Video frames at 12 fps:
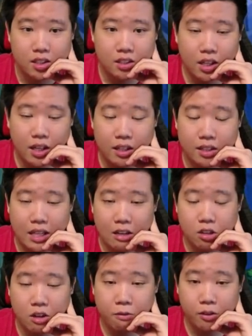
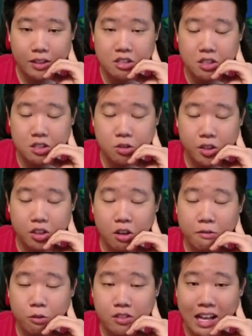
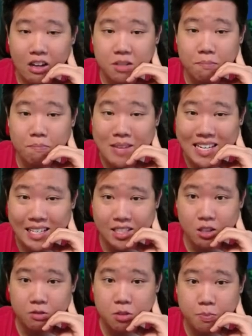34,000 minutes
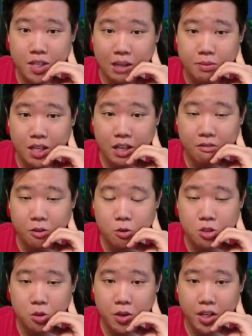of speed ups I've
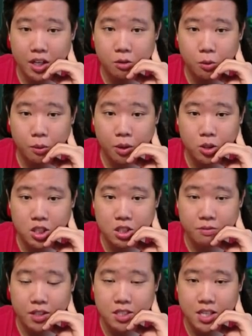used already. I do apologize
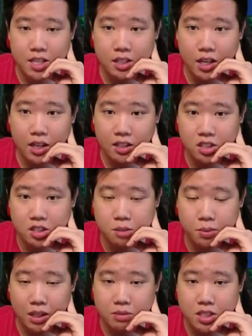if I said just
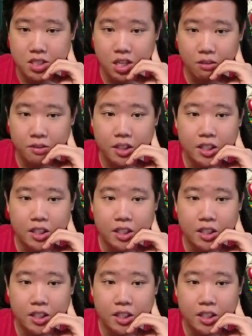speed ups itself.